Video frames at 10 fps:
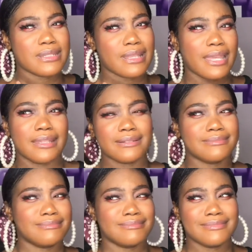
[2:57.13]
Like,
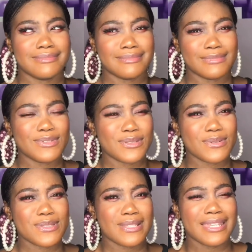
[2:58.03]
who's going
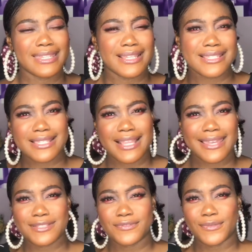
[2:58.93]
to let that slide
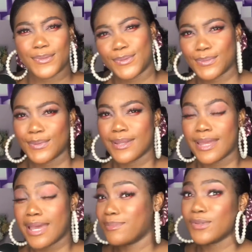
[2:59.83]
for you?
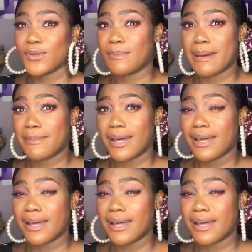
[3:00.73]
I'm not your mama.